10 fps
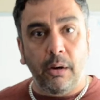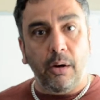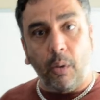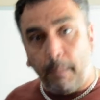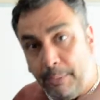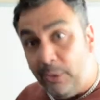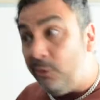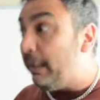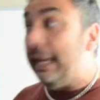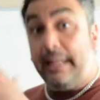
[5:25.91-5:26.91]
or
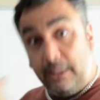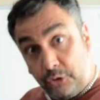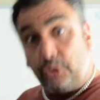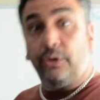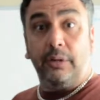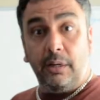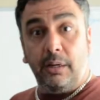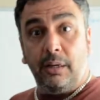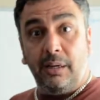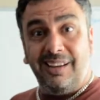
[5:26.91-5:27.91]
boom, it is good.
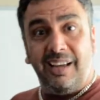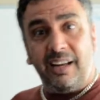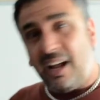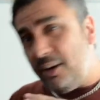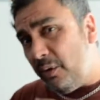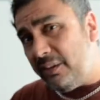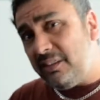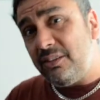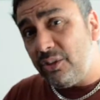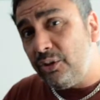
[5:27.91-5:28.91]
And I know this
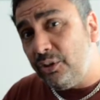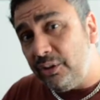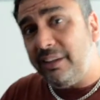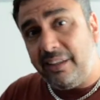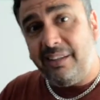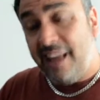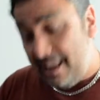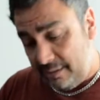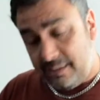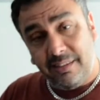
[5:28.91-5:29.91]
is a good
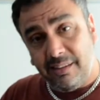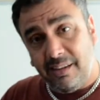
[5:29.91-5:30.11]
lens.